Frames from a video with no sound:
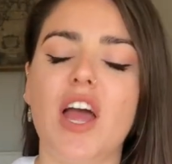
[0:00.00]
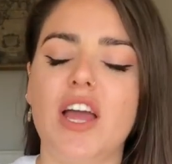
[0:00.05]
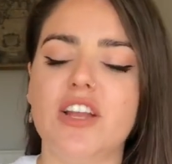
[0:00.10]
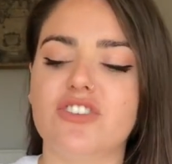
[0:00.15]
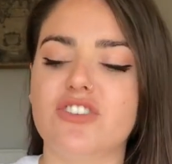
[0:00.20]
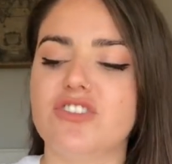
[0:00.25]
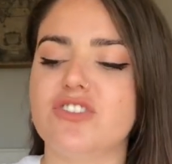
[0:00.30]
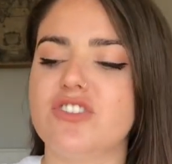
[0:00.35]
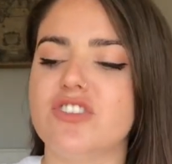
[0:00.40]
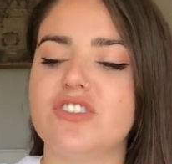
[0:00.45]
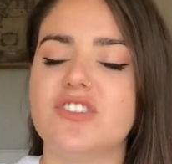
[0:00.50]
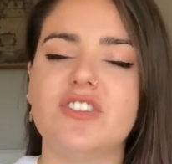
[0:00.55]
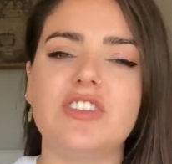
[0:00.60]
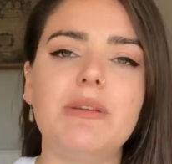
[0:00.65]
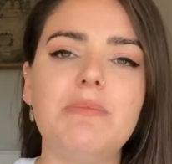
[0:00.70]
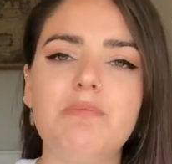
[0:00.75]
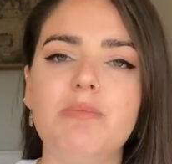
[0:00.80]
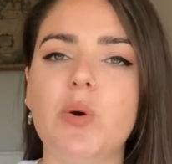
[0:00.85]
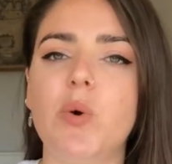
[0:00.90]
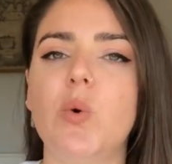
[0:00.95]
just a
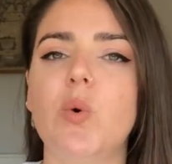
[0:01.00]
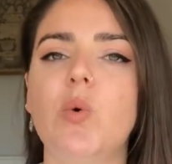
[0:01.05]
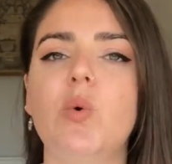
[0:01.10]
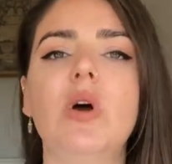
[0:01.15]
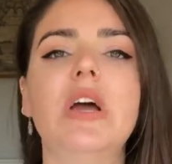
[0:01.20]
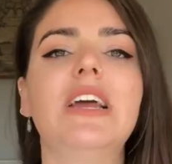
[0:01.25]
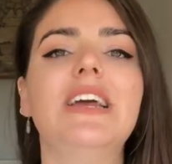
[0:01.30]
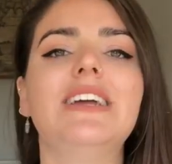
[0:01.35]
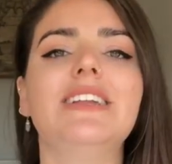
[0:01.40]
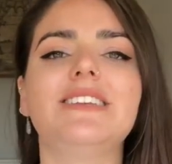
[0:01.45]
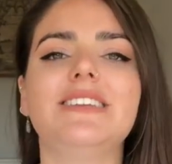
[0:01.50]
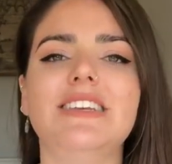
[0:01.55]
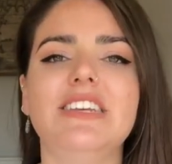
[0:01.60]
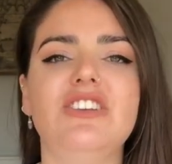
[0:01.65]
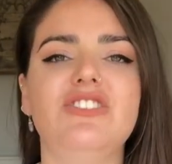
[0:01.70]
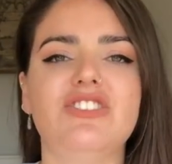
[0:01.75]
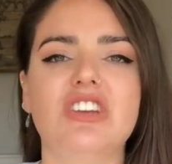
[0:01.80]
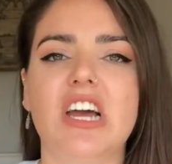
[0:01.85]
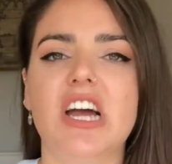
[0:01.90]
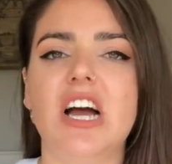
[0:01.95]
simple
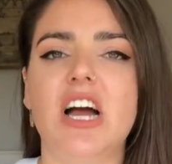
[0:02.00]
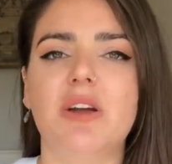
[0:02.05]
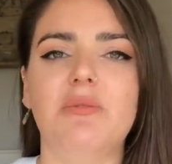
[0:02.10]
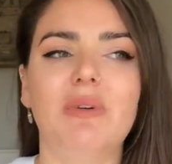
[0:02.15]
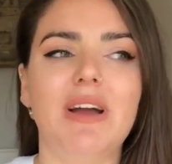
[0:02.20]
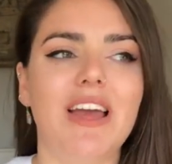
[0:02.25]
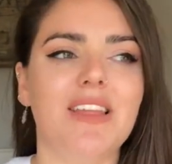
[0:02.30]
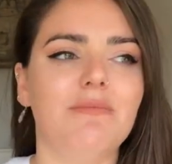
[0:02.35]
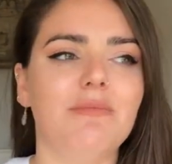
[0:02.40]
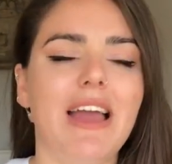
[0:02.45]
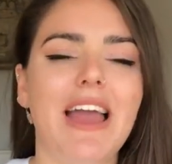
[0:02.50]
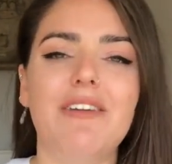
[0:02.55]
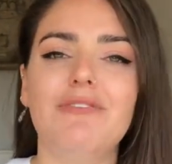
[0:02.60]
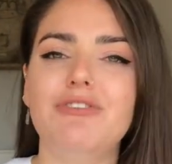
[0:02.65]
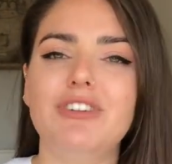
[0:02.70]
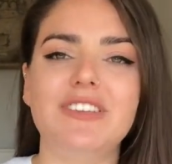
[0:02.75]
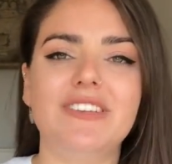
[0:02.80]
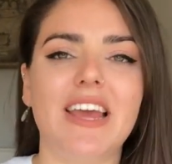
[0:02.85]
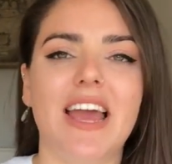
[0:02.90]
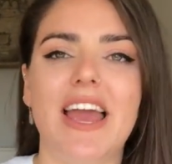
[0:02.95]
t-shirt. I wear them
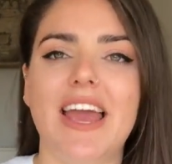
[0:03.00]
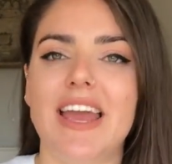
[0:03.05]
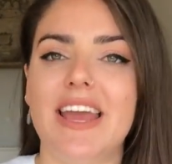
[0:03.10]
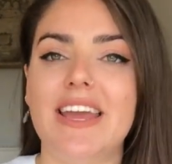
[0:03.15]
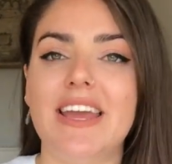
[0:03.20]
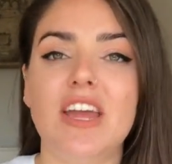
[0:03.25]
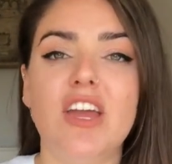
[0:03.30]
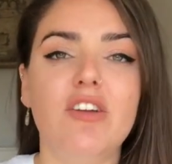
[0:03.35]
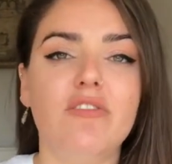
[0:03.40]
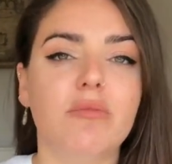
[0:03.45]
every day.